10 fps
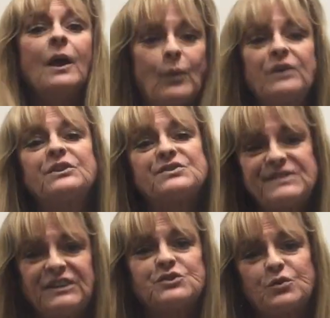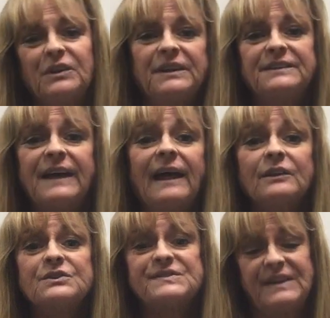Well, there's $6 trillion
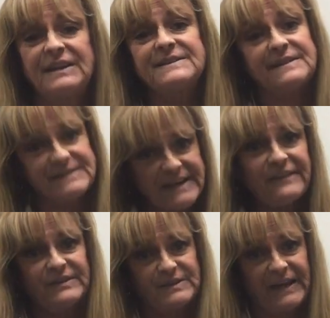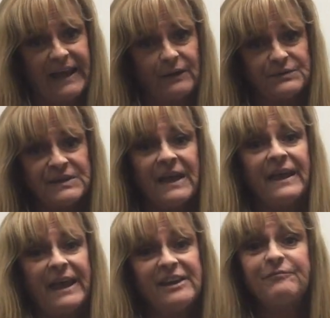sitting in savings accounts,
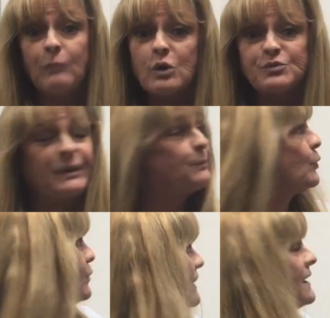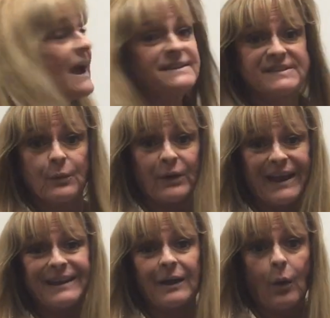and if most people realized they were
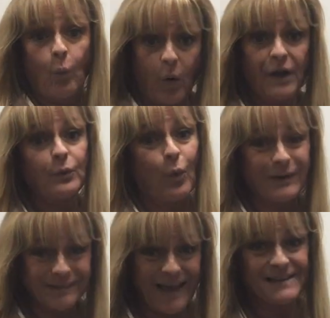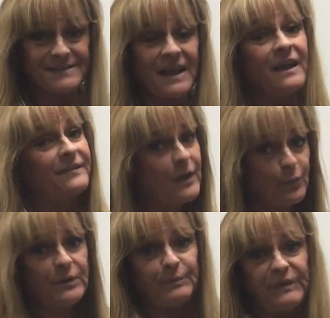getting 1 or less, they
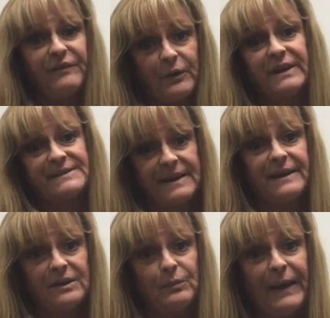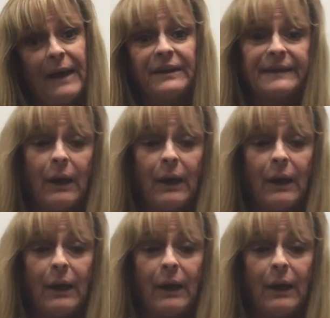wouldn't be very excited about it.